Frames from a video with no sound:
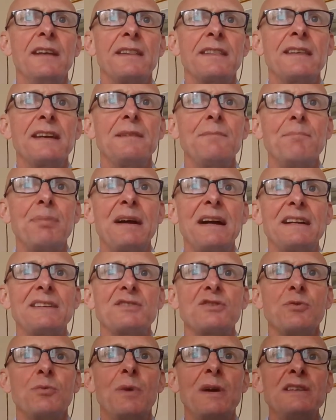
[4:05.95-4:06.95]
Think back
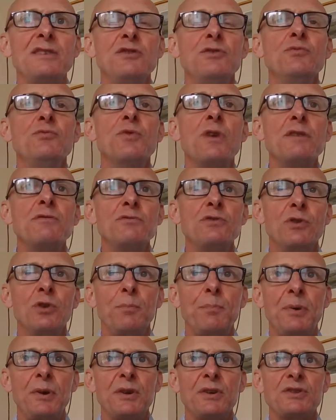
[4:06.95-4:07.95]
to when you wrote your
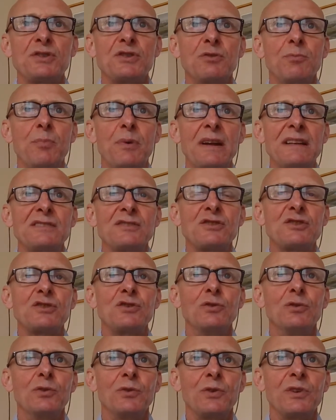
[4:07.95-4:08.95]
personal brand
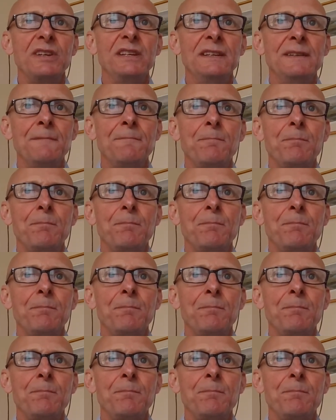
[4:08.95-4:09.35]
story.